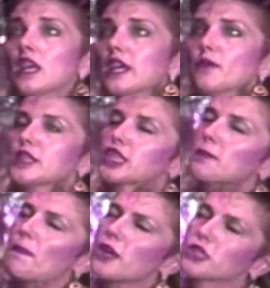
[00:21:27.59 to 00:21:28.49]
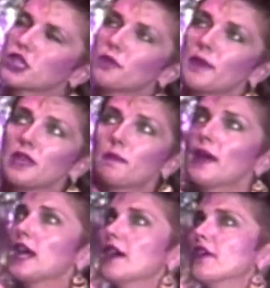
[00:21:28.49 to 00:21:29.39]
It was supposed to be
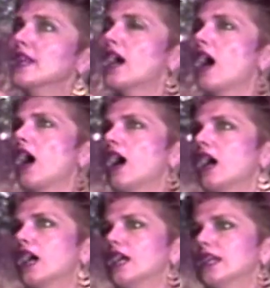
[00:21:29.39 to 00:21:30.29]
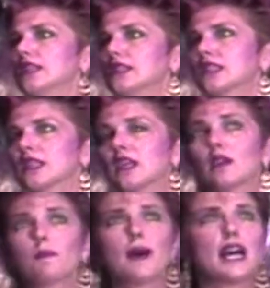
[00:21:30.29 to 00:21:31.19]
paradise,
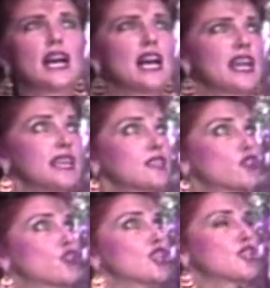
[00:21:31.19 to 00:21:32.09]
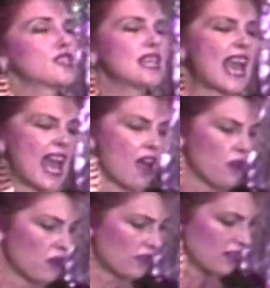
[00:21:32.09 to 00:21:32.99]
but it's
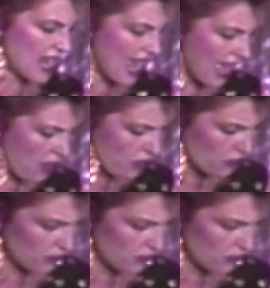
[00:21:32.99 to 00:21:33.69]
now, now,